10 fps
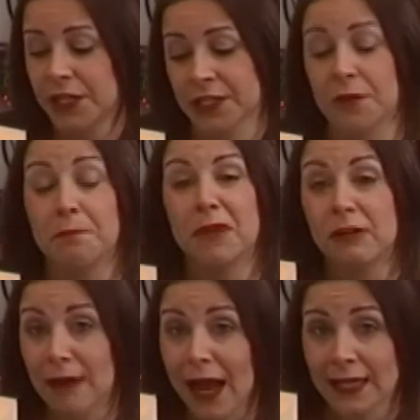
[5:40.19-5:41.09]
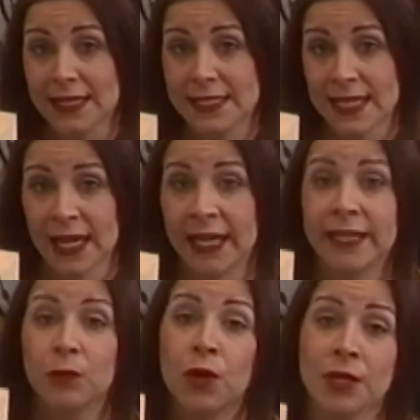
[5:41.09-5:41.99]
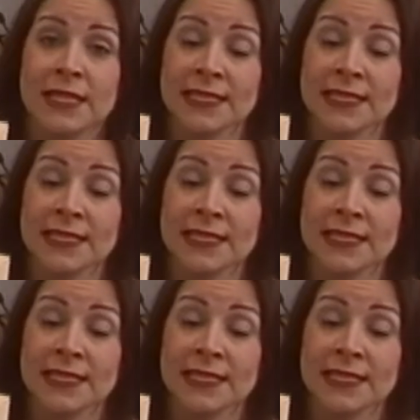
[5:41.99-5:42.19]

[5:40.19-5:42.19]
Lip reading: So morality, what